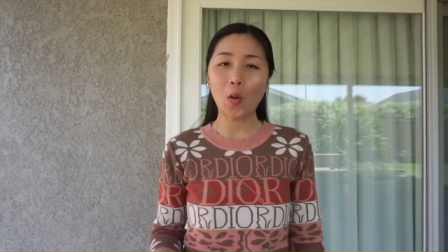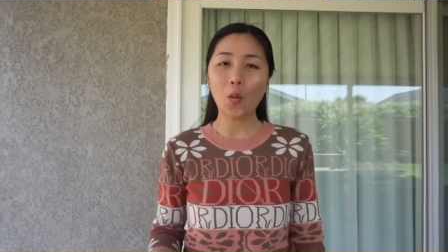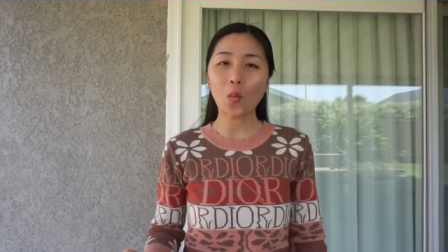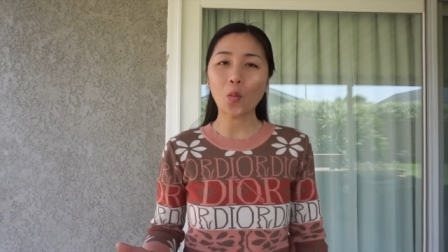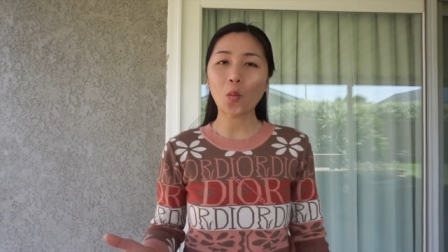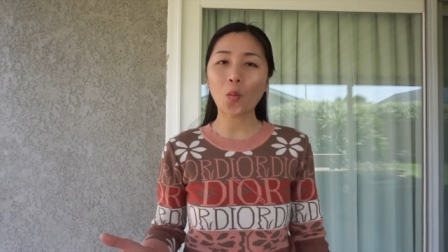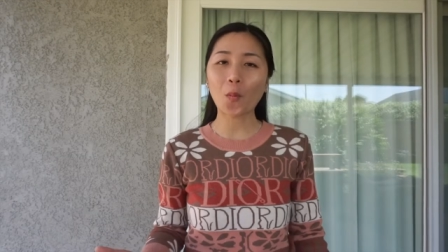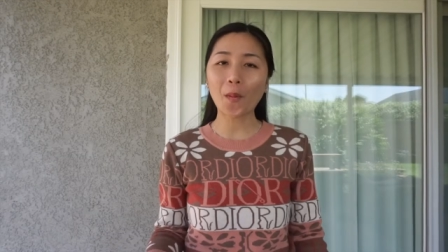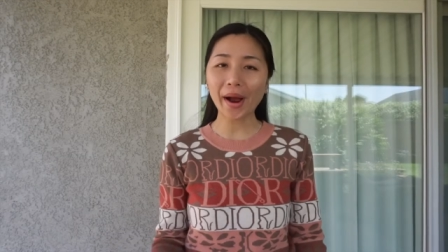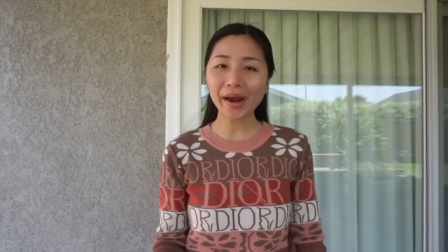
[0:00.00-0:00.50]

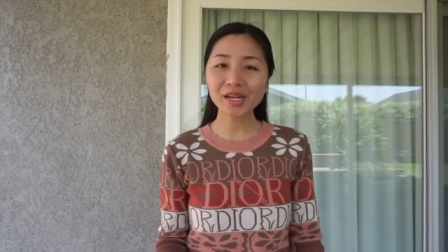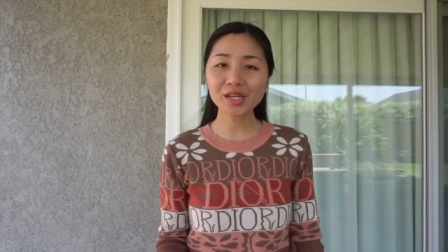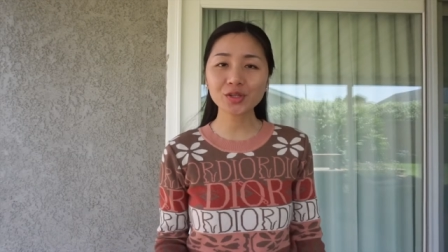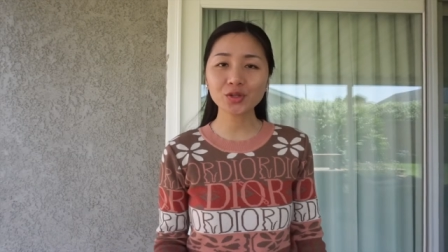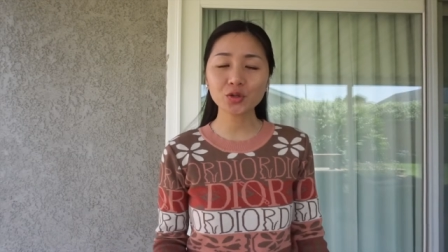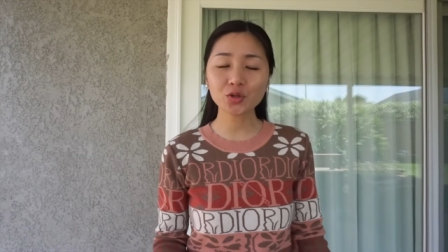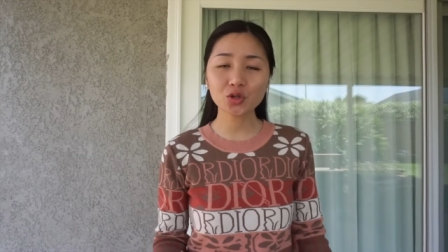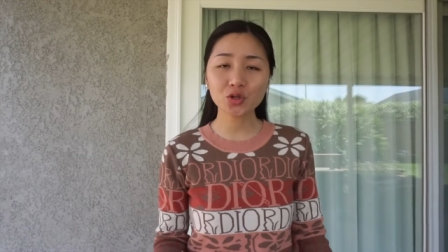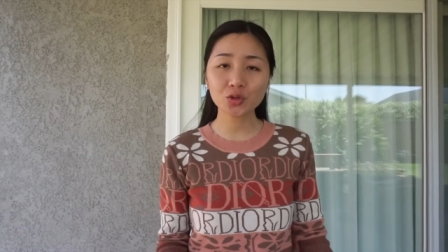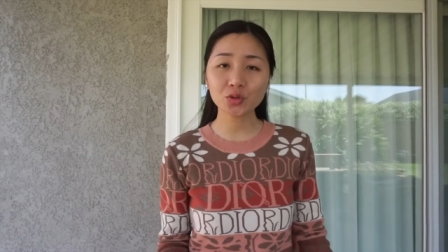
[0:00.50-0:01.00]
Why did
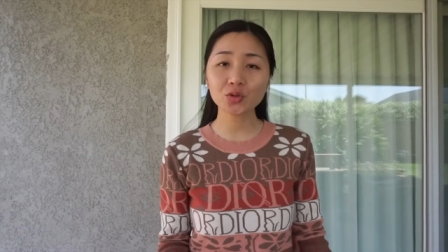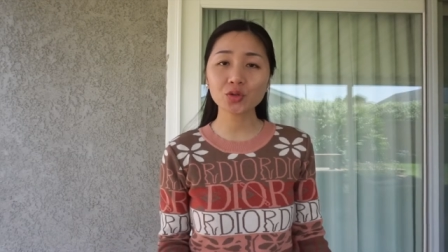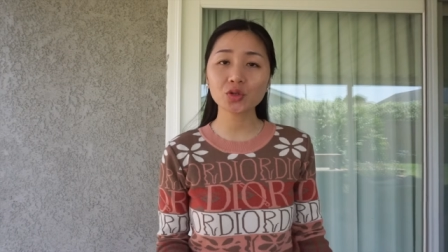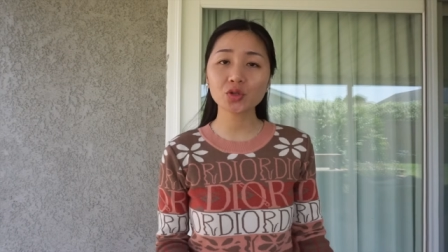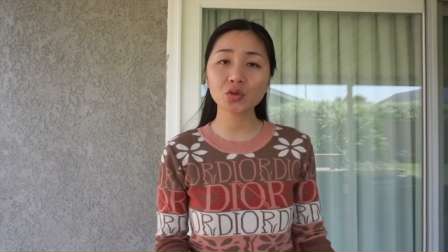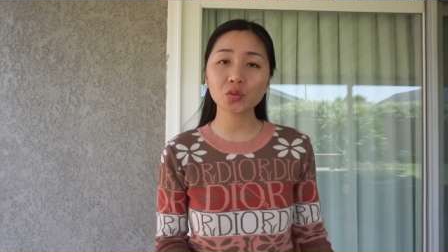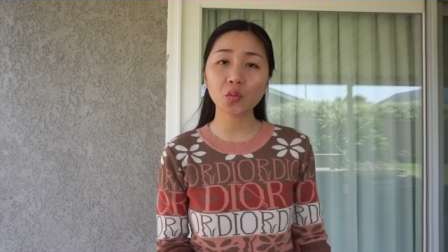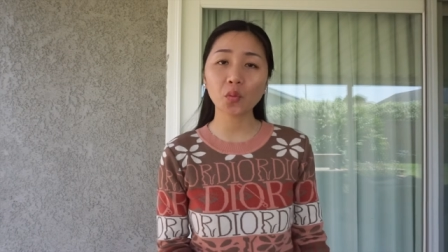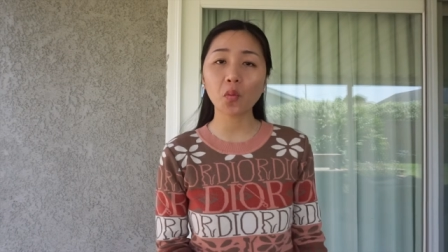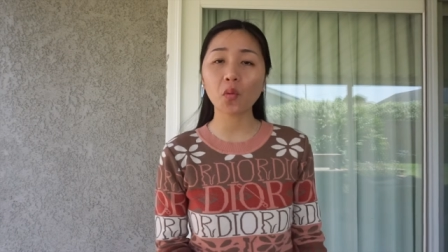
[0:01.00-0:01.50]
you choose
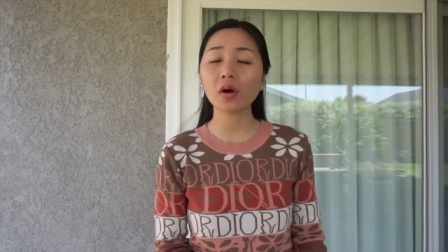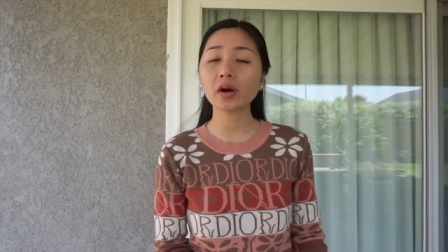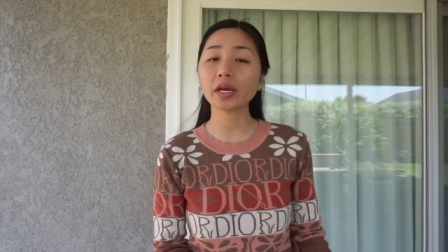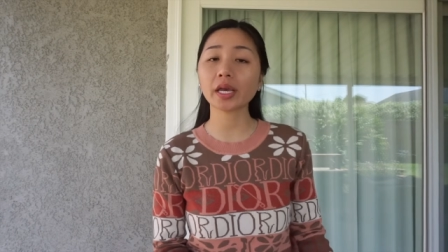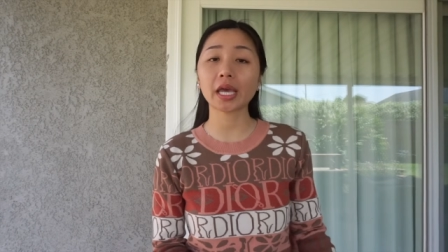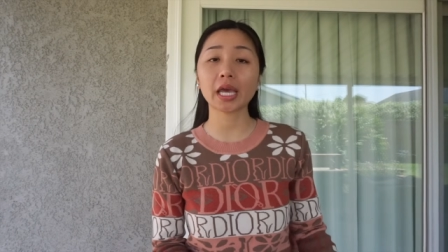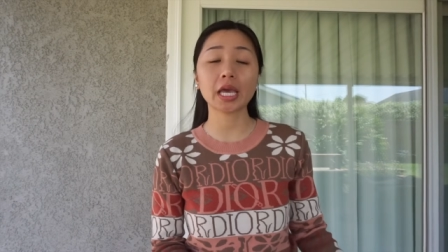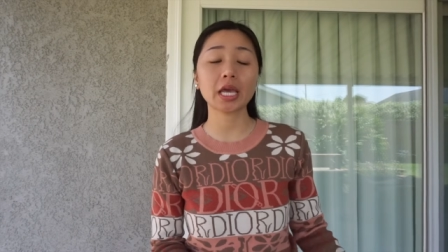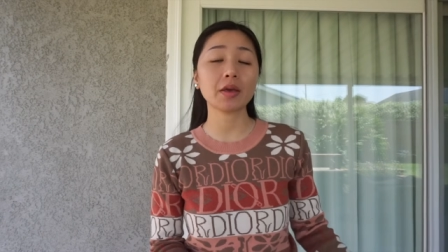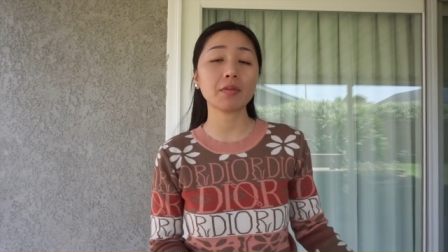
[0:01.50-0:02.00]
to work
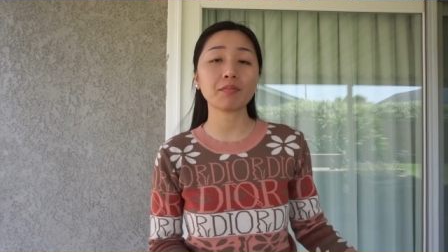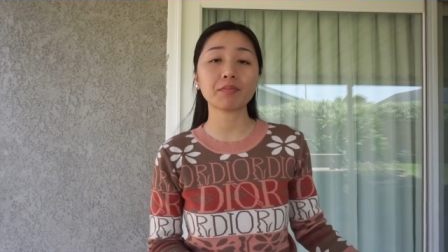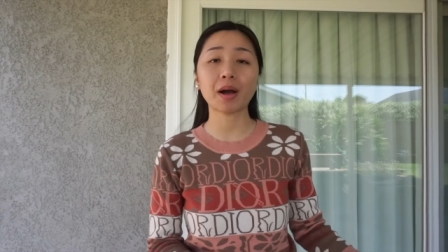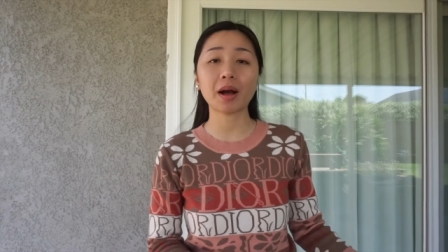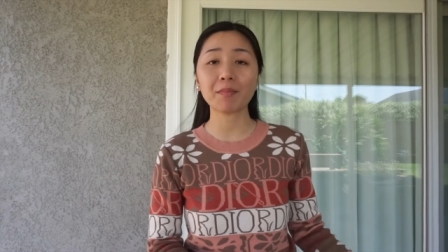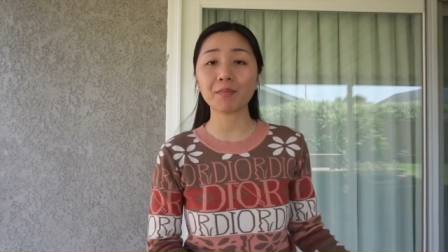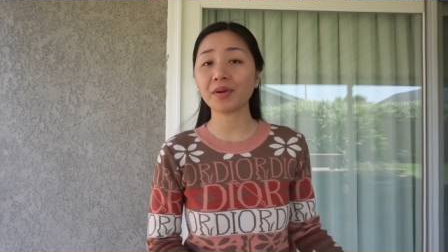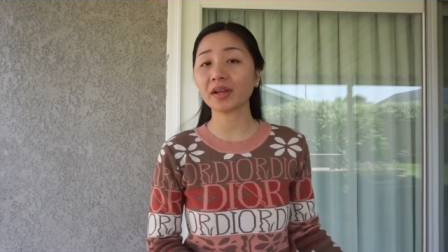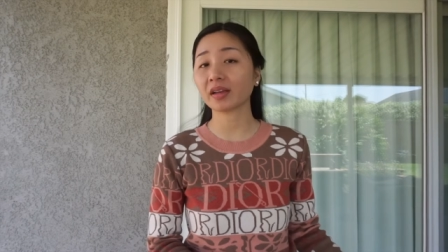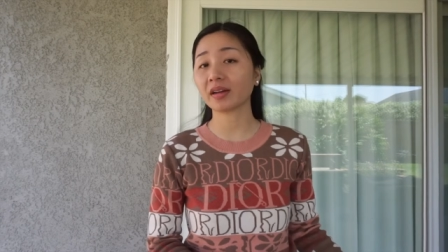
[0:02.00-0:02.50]
in
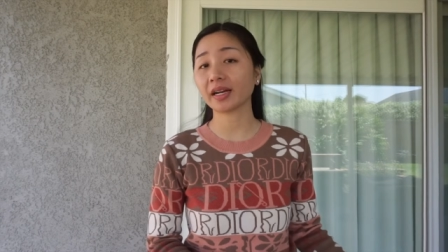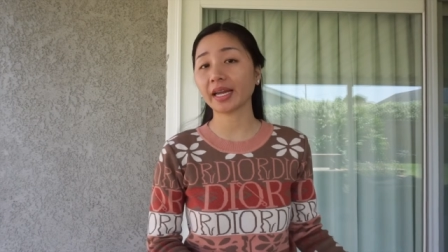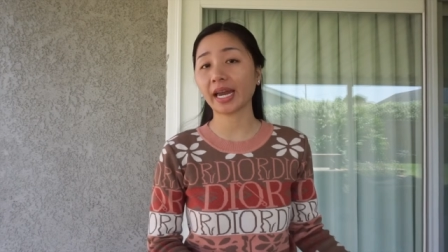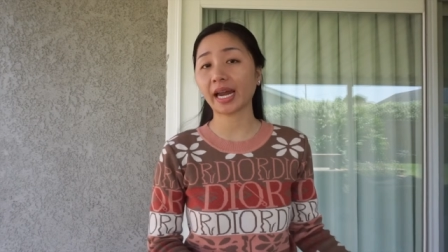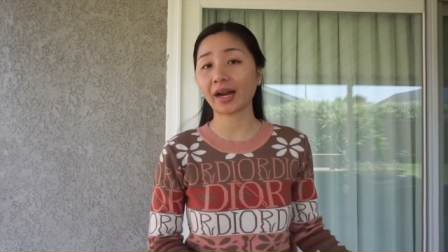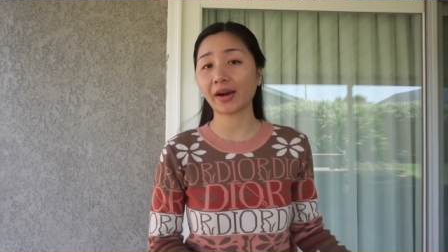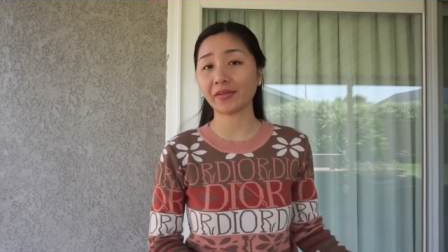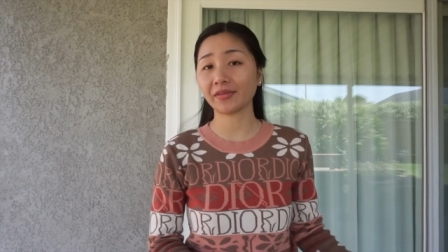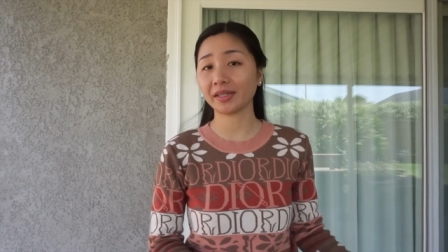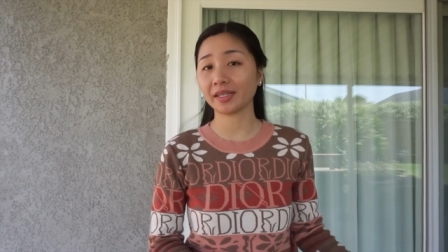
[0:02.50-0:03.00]
public
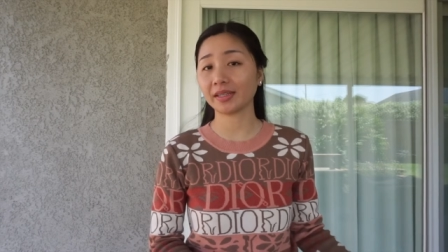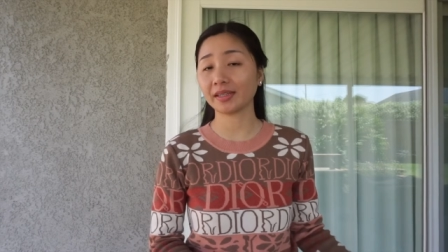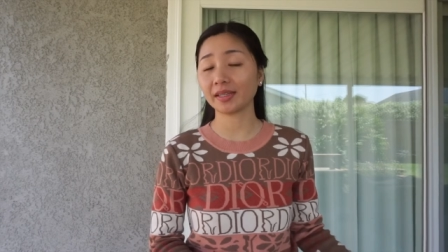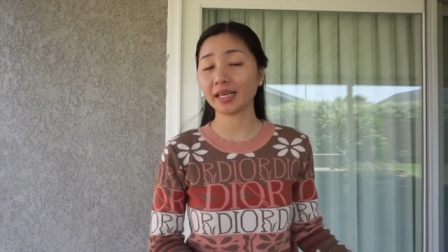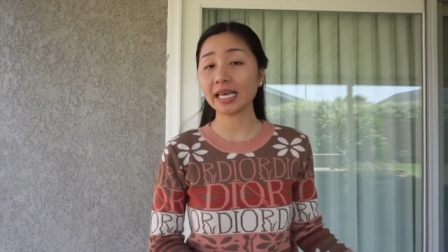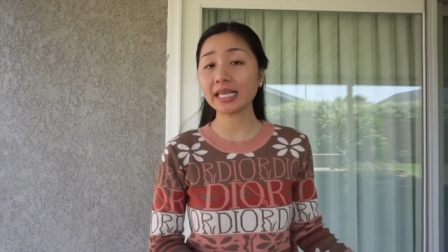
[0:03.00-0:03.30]
accounting